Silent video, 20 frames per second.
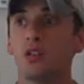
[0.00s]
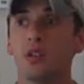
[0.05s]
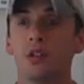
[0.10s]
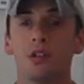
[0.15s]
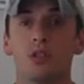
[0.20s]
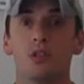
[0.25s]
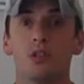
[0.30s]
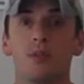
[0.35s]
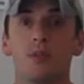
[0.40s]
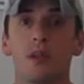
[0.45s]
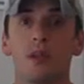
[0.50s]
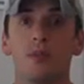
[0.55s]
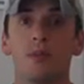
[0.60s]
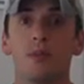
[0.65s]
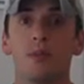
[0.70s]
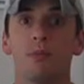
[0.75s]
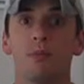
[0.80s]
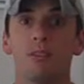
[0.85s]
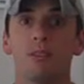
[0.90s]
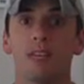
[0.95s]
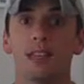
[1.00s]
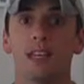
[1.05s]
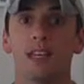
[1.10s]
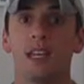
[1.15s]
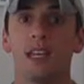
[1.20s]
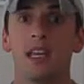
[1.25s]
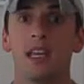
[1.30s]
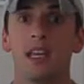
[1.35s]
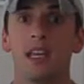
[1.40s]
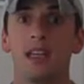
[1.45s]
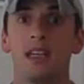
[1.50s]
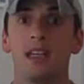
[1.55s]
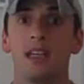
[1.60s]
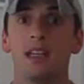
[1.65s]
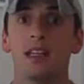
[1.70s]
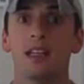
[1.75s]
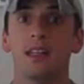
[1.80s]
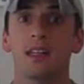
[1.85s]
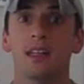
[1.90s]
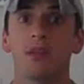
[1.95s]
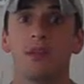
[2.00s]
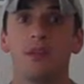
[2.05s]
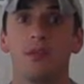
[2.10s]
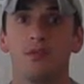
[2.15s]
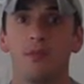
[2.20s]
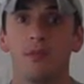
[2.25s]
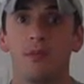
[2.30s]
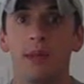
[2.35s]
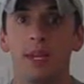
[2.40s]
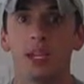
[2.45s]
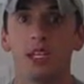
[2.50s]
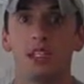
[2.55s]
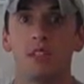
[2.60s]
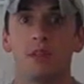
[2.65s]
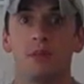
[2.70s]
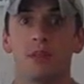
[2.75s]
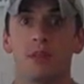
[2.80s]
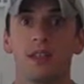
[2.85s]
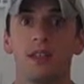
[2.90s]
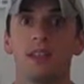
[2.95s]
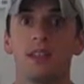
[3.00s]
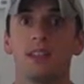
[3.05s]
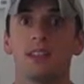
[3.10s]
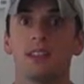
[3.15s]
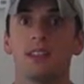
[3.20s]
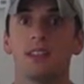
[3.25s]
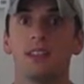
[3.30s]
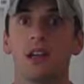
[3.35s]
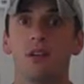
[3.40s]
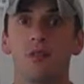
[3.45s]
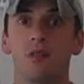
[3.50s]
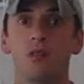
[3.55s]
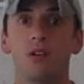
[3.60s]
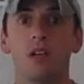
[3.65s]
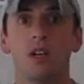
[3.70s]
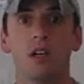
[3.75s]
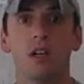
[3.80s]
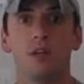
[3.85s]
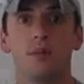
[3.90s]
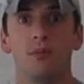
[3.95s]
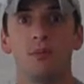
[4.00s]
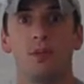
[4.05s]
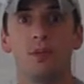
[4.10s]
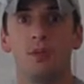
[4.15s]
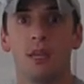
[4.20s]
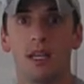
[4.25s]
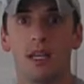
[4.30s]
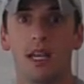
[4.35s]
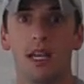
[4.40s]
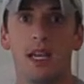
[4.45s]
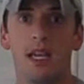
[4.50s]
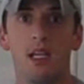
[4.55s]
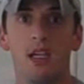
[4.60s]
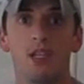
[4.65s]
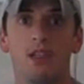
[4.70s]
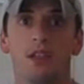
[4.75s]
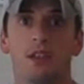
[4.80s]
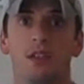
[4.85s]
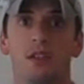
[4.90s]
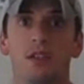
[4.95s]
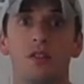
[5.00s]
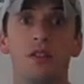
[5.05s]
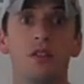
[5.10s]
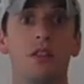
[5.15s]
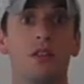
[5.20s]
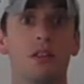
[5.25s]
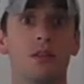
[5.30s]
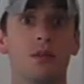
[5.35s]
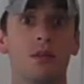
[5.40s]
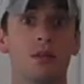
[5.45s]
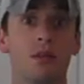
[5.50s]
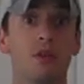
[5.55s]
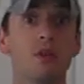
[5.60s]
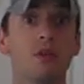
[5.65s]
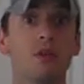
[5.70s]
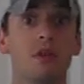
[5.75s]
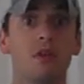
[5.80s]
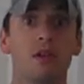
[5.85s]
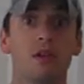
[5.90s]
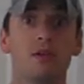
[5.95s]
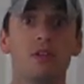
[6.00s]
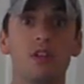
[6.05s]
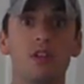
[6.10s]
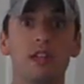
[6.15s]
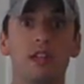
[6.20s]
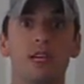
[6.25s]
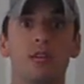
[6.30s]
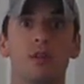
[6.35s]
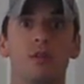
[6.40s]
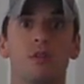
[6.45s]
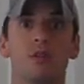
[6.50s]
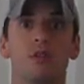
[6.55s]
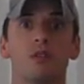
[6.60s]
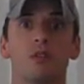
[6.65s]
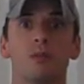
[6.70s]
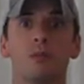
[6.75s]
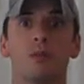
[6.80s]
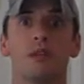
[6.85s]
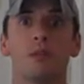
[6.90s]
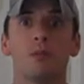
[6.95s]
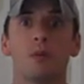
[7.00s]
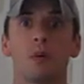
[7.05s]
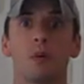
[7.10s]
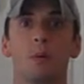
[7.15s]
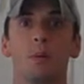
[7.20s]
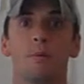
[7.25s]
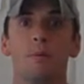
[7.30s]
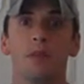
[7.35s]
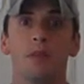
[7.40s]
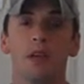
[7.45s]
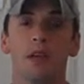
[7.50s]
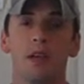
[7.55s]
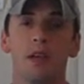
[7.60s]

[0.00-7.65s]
talk to as many people as they can and getting their information, but then there's never a communication. You need to communicate with those people,